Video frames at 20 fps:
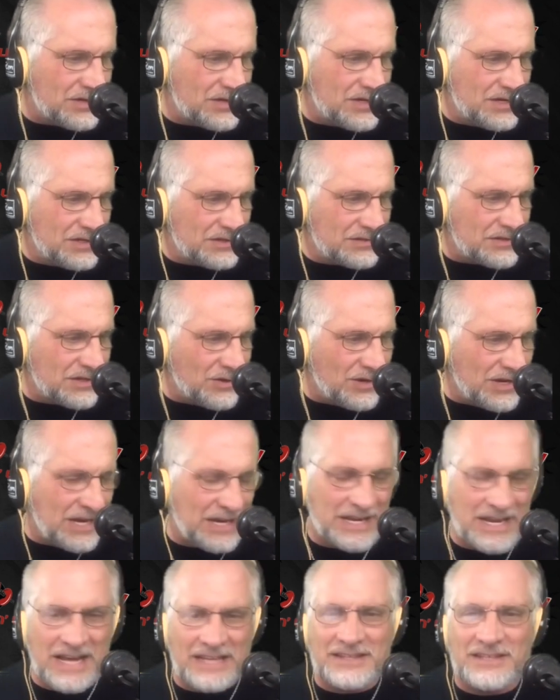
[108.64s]
So I
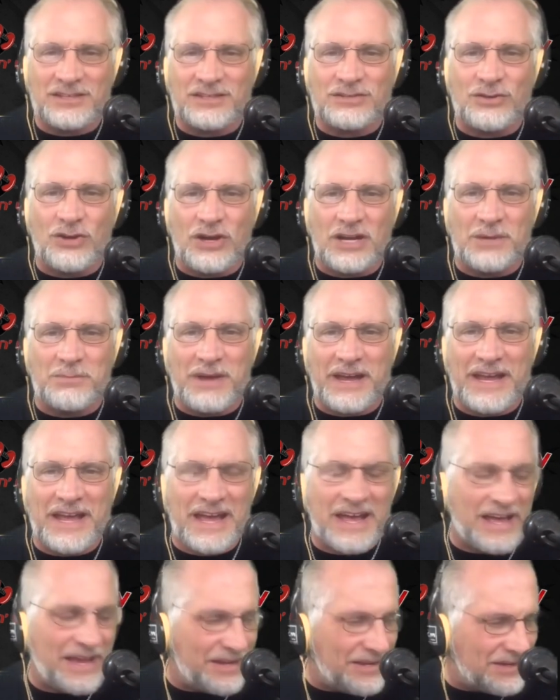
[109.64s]
got this song in my
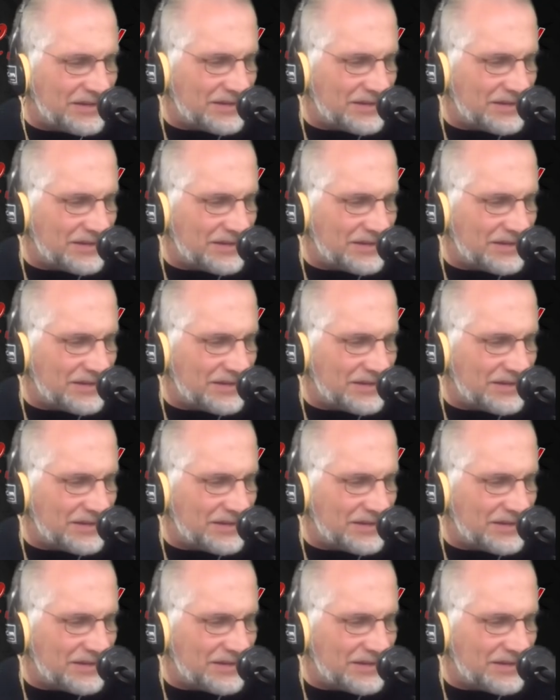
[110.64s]
head.